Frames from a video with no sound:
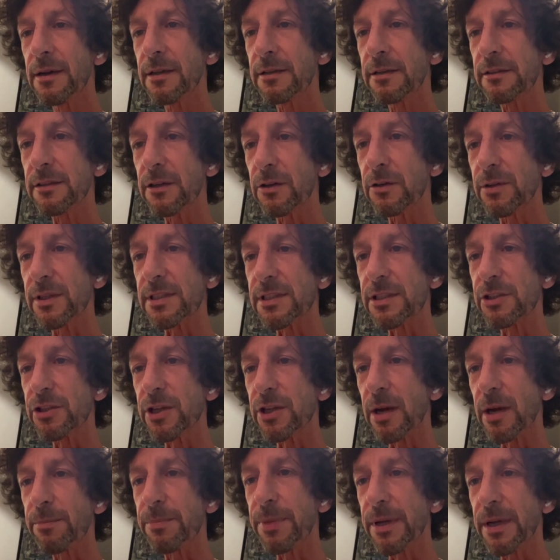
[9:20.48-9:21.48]
terrorists
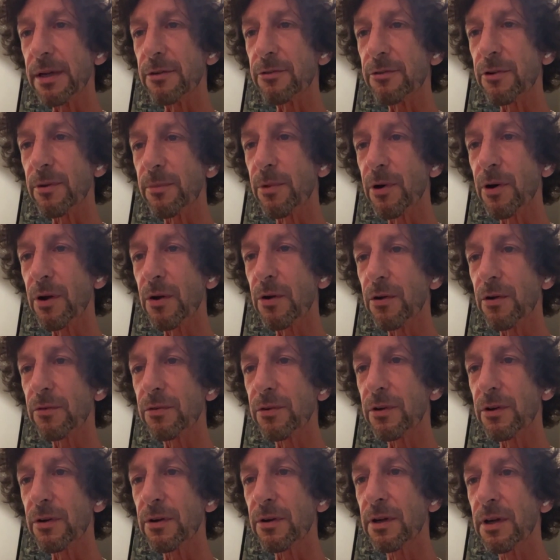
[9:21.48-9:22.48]
jumping from all
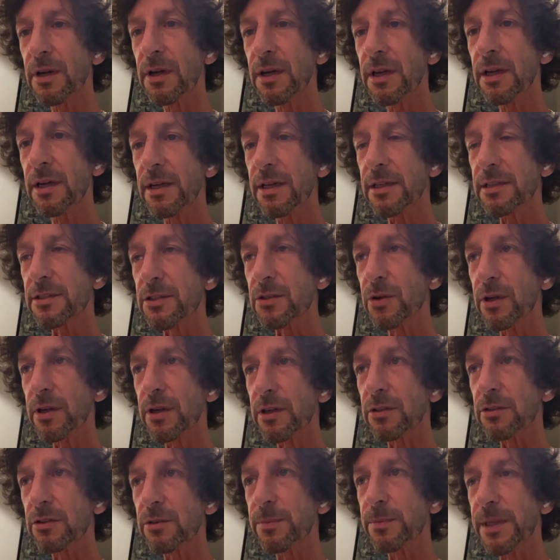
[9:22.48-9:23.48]
over. It's
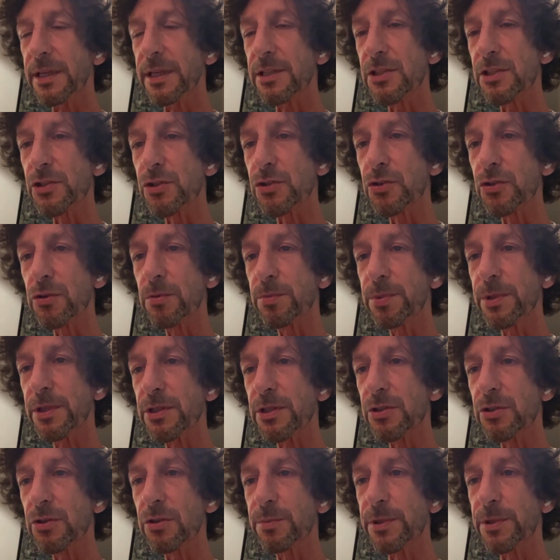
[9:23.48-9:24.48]
going to be
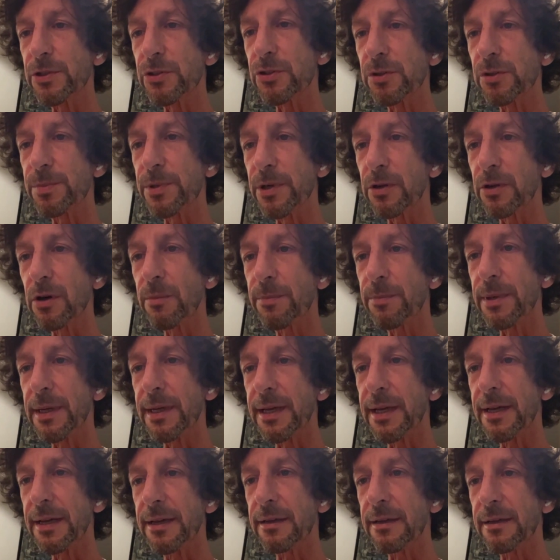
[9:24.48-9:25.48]
super, super, super
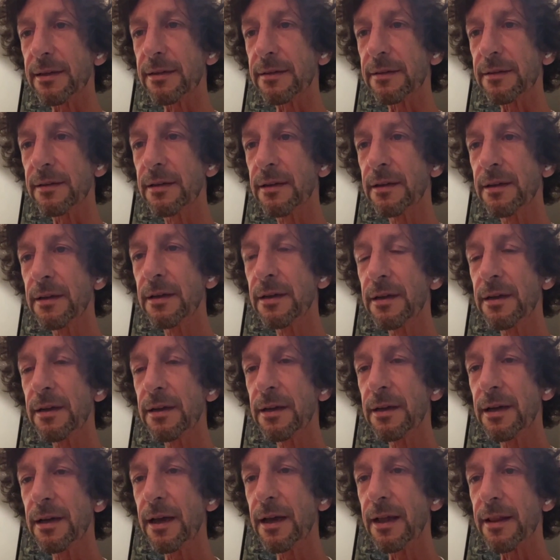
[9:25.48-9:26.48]
complicated.
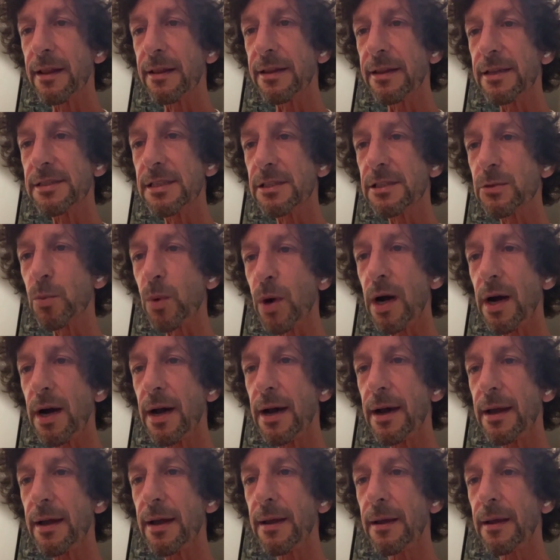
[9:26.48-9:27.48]
And this is
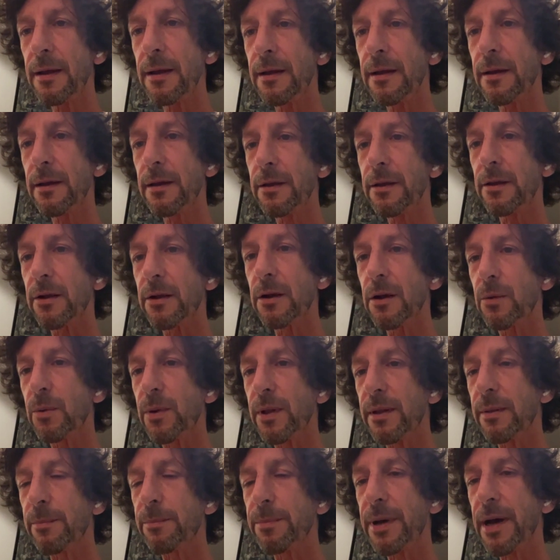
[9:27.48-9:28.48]
why,
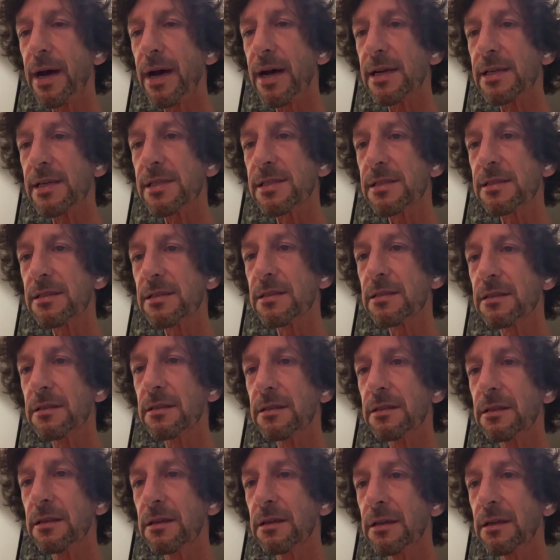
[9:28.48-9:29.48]
in the past,
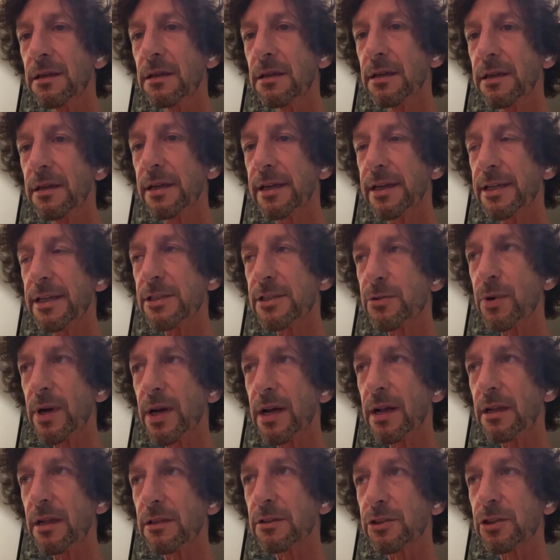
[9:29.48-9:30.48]

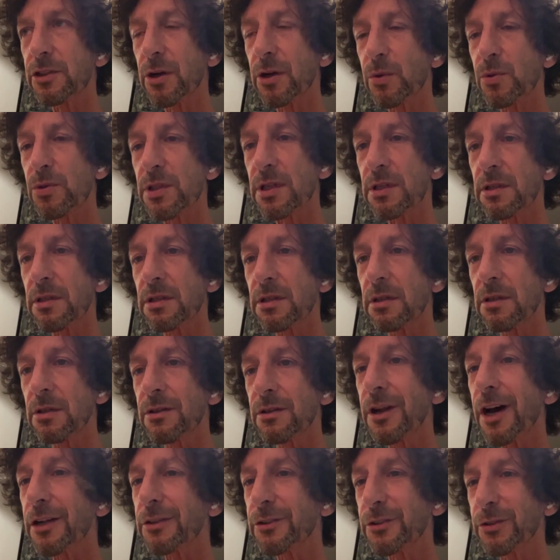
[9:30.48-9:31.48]
Israel chosen
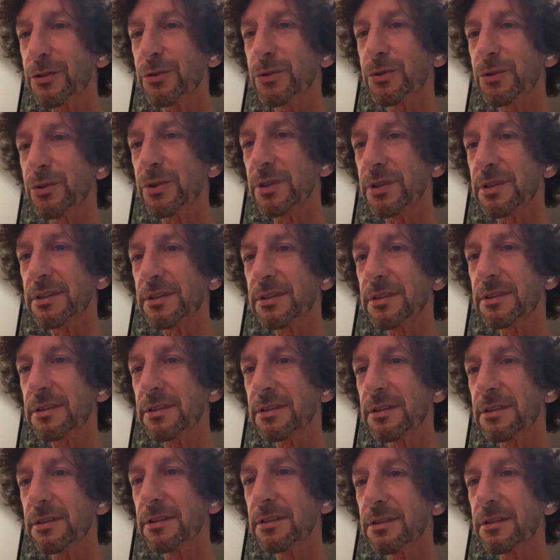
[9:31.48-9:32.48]
not to do it,
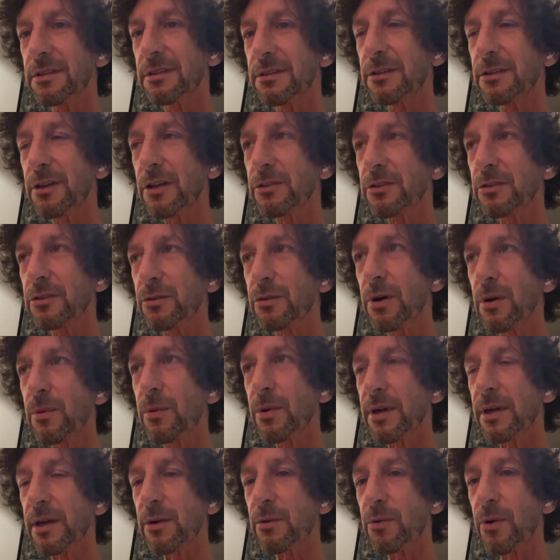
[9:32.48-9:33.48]
not to
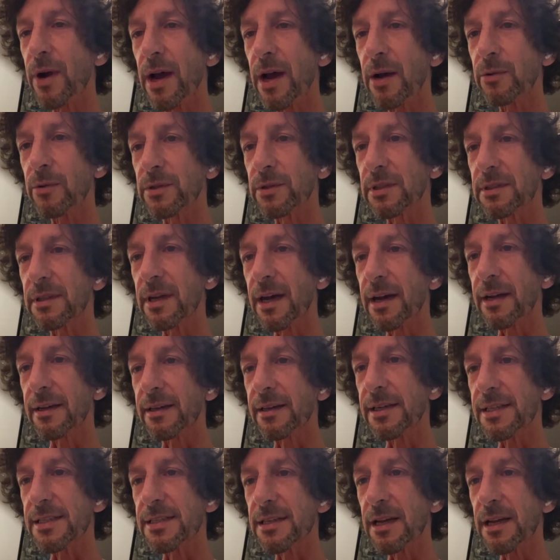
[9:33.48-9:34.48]
go on a ground
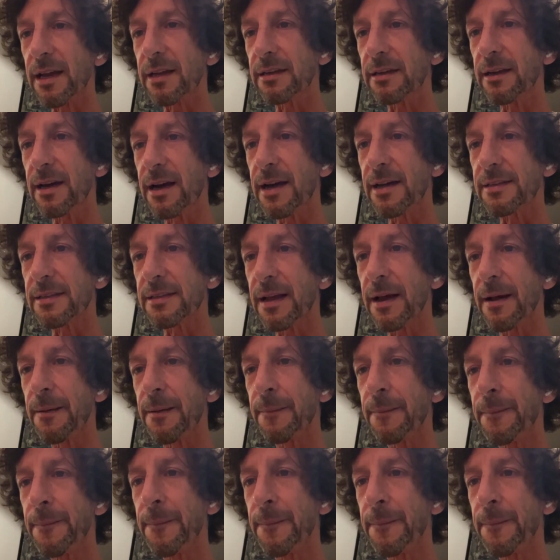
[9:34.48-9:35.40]
attack inside Gaza.